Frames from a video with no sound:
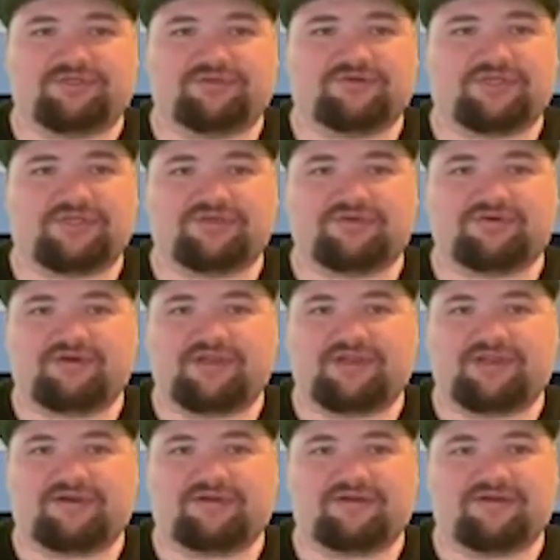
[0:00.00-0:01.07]
You can do it
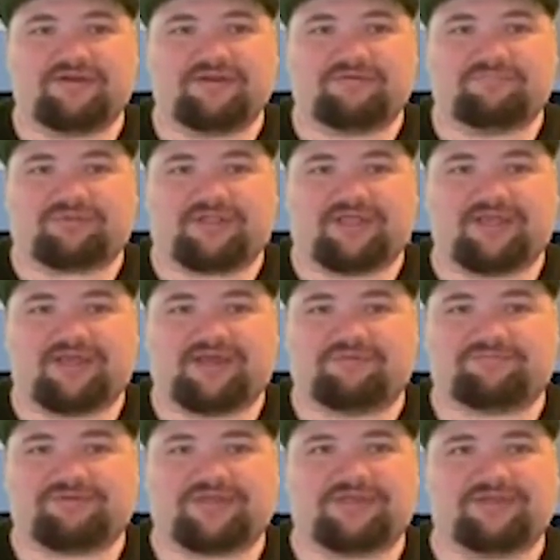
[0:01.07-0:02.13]
here. Play
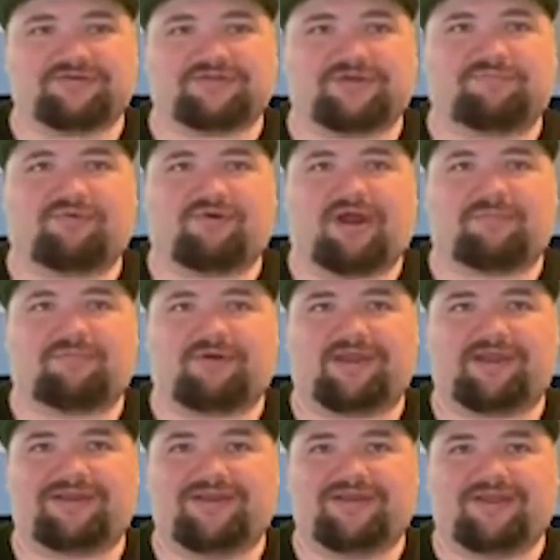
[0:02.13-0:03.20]
Upland. Here's our
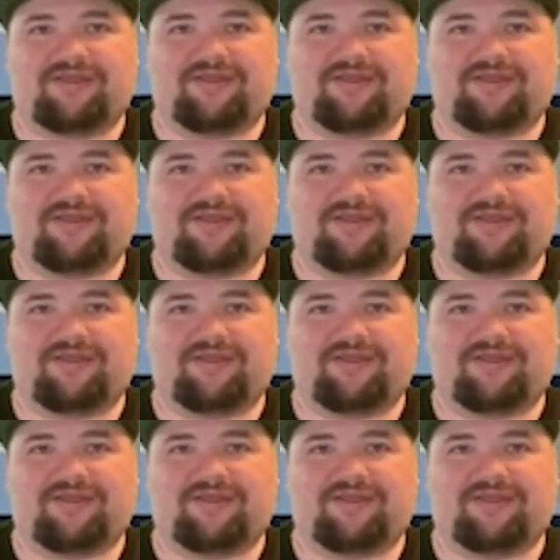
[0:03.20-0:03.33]
property.